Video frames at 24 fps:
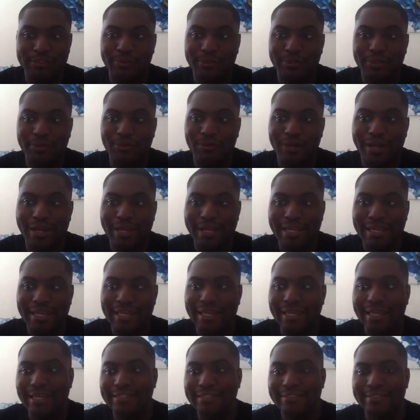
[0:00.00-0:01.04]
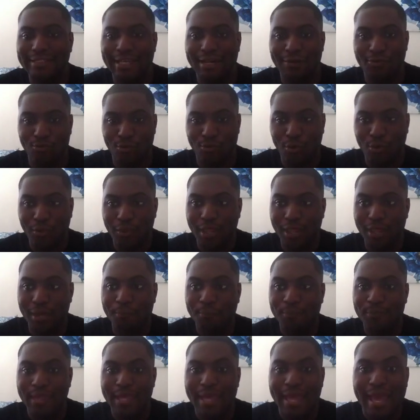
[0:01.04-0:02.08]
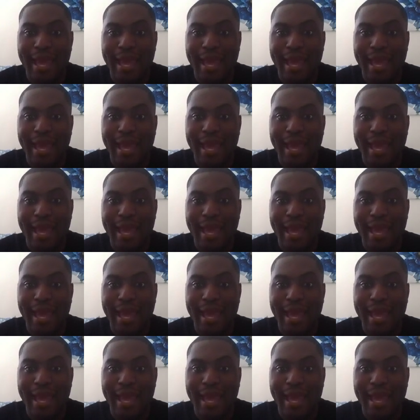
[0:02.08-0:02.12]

book where he gets that roll up